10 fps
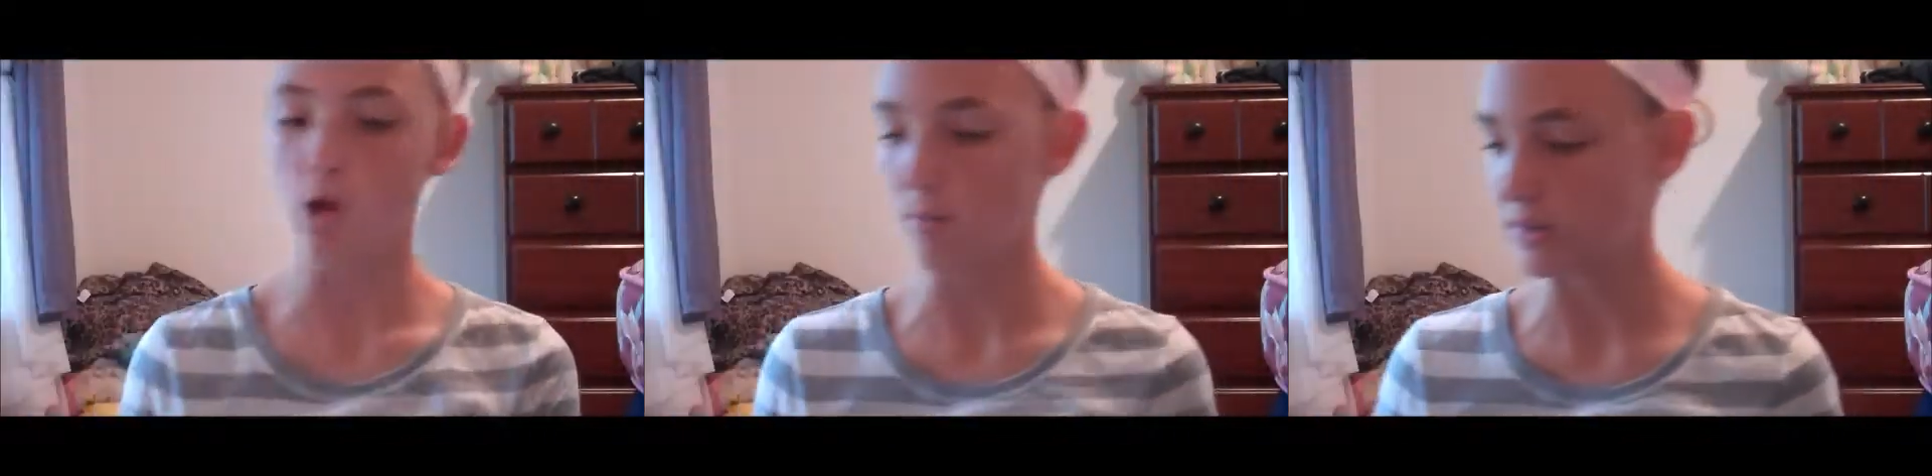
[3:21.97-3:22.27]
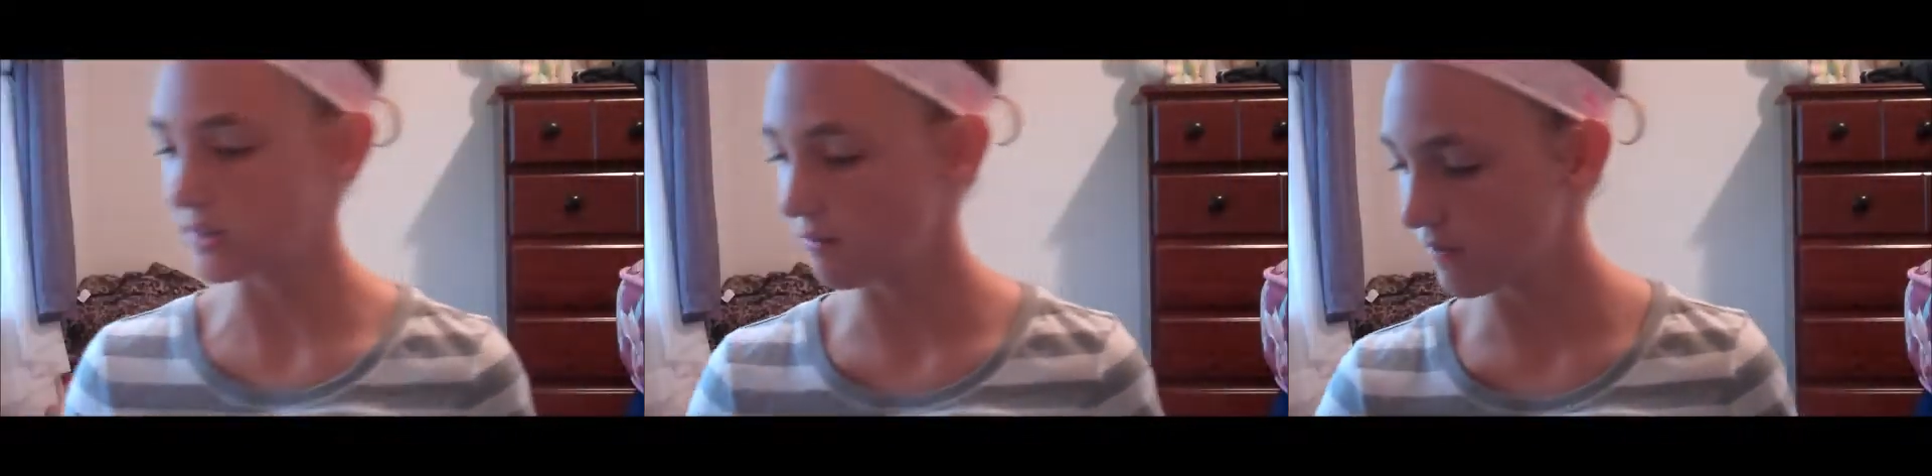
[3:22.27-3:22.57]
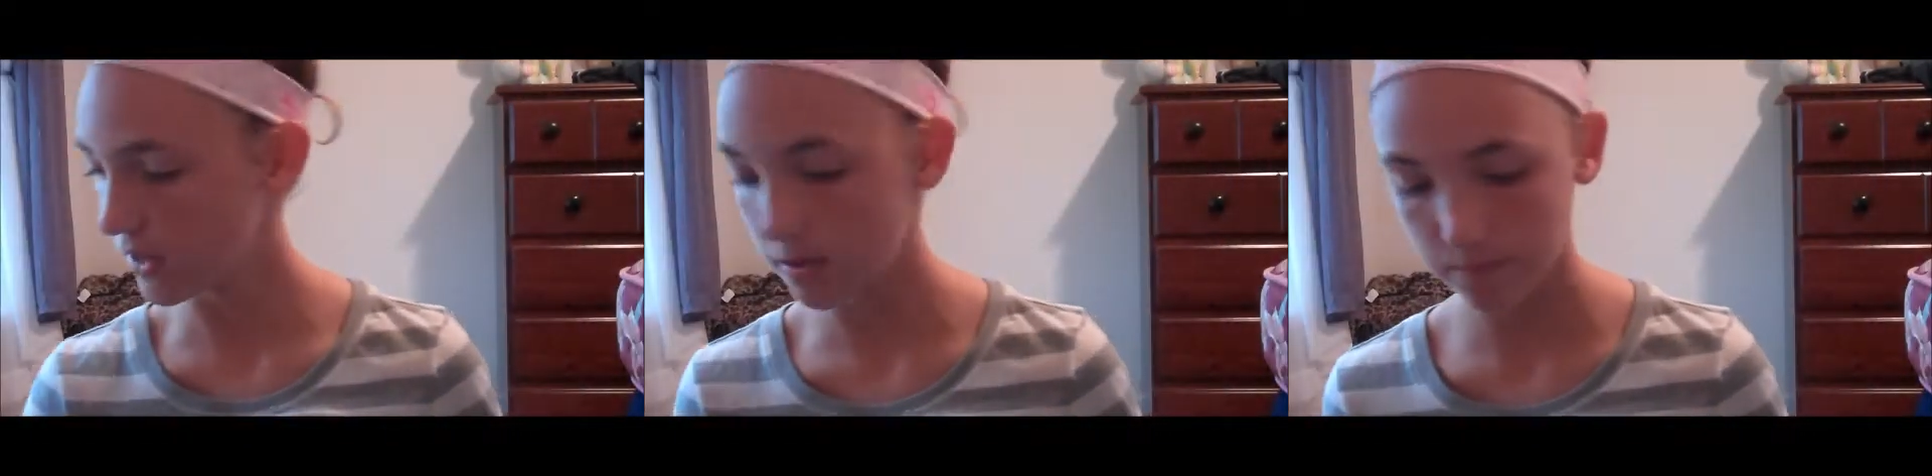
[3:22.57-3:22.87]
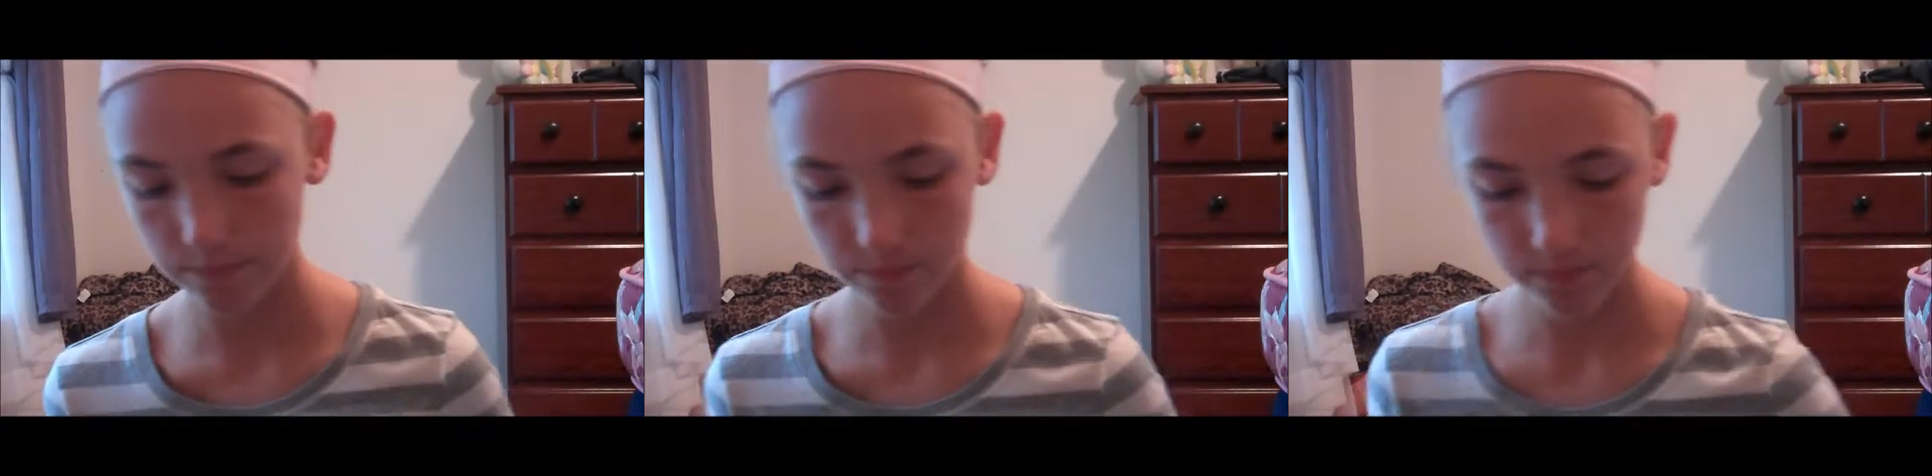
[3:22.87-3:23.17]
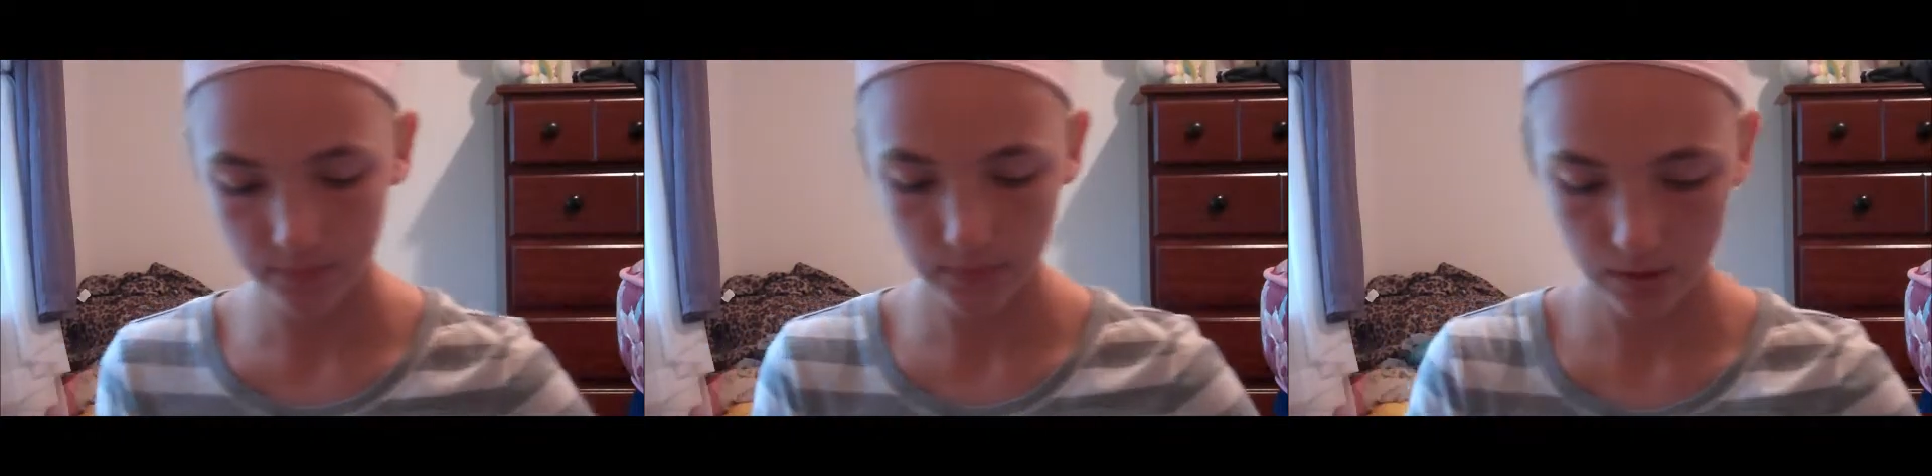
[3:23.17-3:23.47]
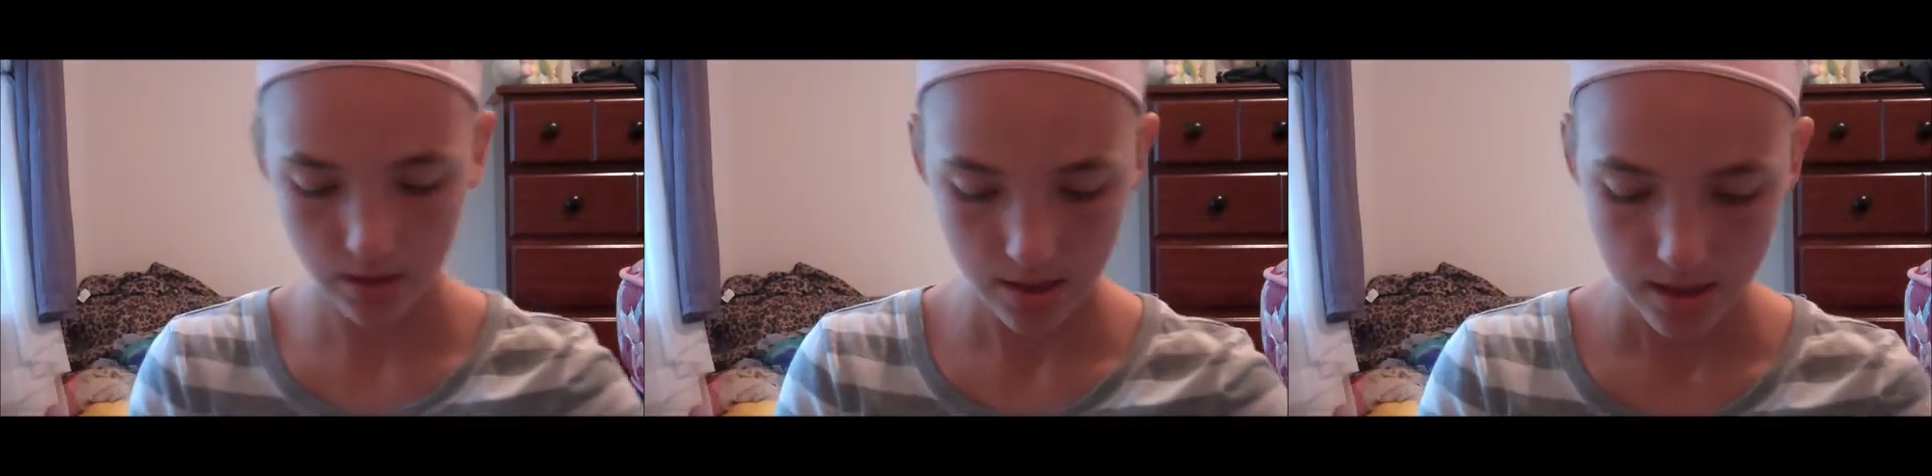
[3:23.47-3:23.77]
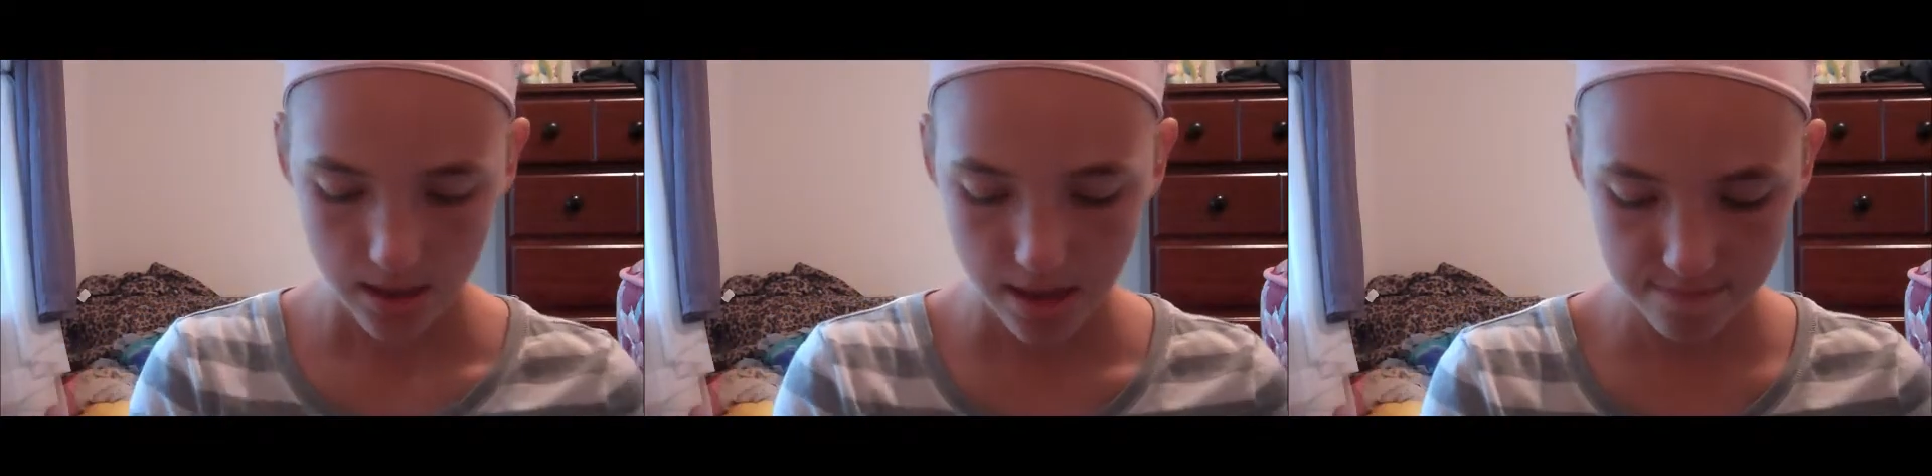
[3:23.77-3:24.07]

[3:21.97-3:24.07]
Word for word: all my stuff in.